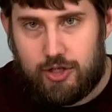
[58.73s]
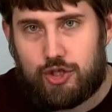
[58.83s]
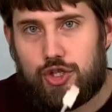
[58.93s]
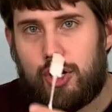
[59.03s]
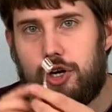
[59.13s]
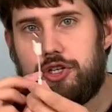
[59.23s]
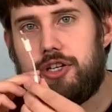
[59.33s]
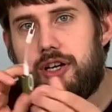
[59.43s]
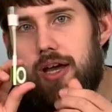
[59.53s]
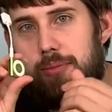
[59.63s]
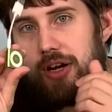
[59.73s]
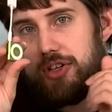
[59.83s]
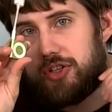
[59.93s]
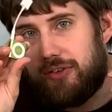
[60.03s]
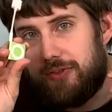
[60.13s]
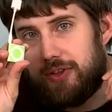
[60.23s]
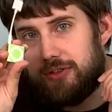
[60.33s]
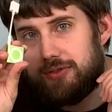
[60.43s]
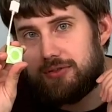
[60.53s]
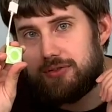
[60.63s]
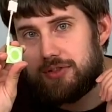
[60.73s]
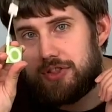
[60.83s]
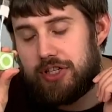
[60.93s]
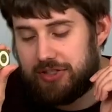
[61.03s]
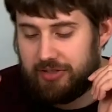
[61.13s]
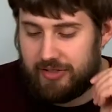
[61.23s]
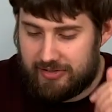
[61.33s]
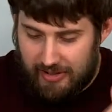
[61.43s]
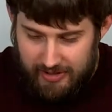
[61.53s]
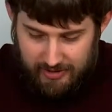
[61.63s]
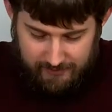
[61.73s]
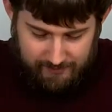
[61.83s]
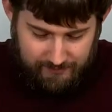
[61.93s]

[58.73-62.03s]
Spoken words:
Charging an iPod Shuffle. Just as exciting.